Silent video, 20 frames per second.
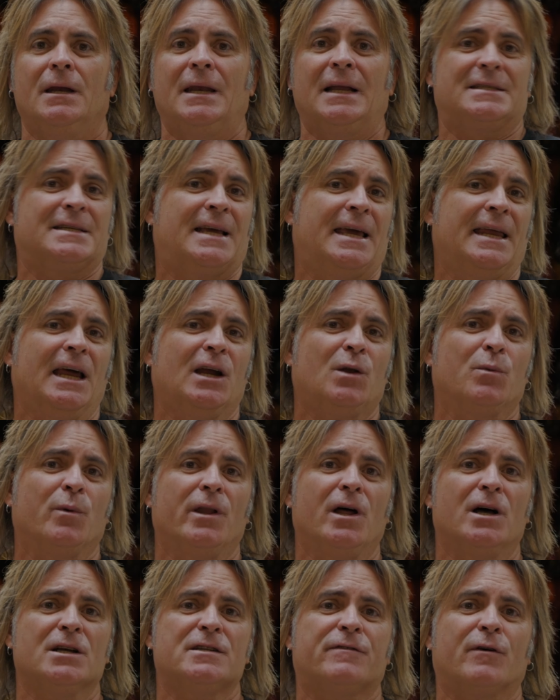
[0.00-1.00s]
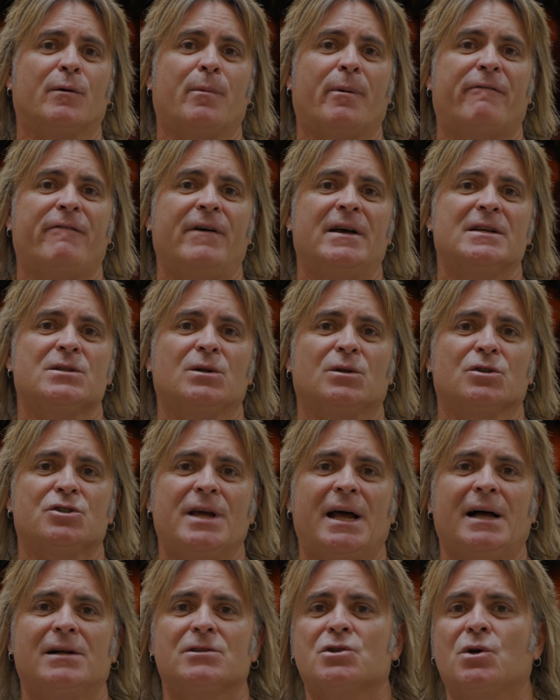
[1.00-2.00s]
Now, to connect with us for professional
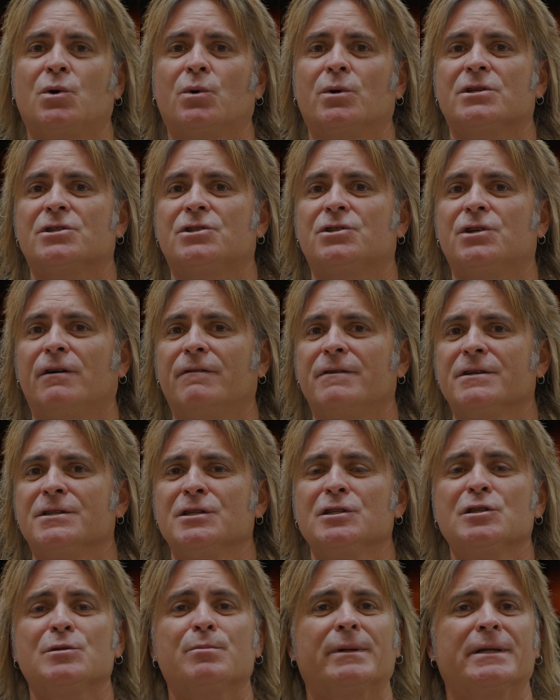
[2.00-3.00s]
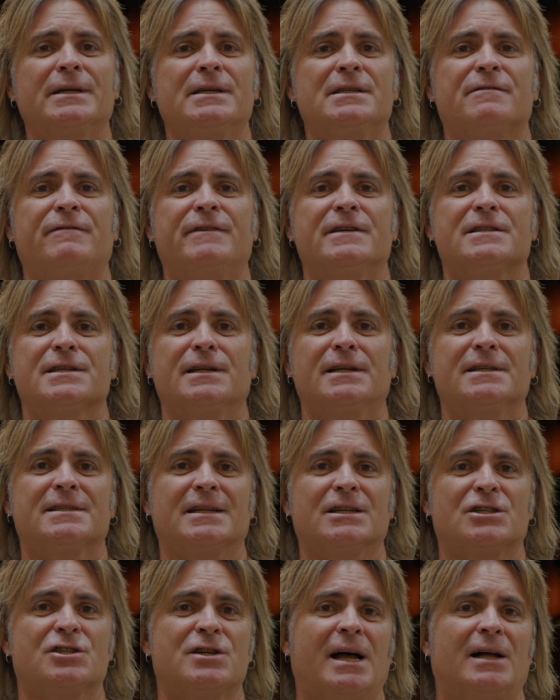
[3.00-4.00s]
Challenge Course services, please visit us
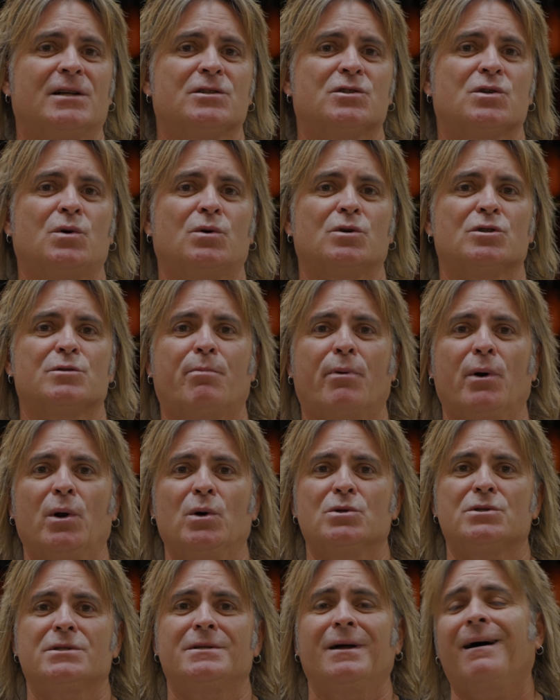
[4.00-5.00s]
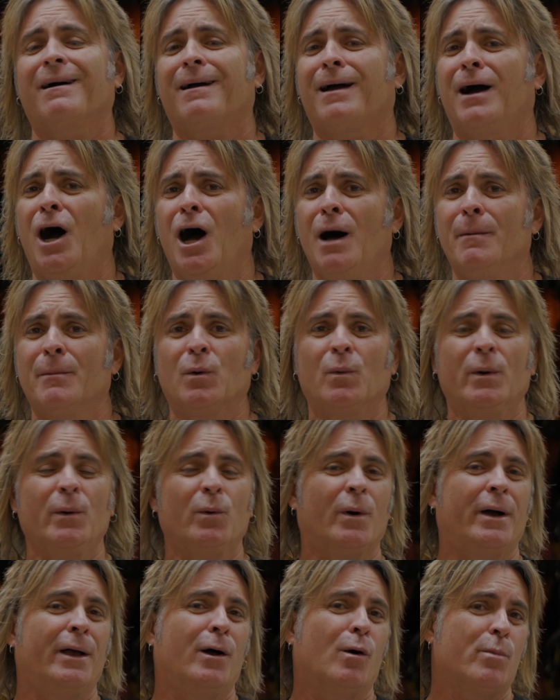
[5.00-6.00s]
at challengecoursepros.com and we
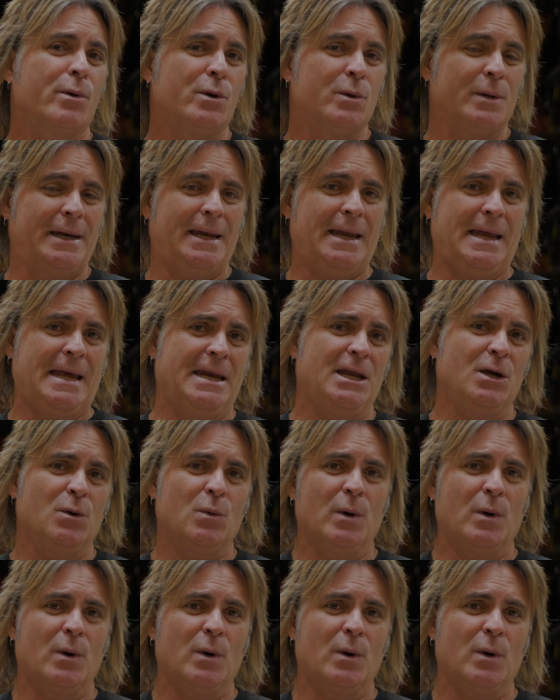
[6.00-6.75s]
will help you in any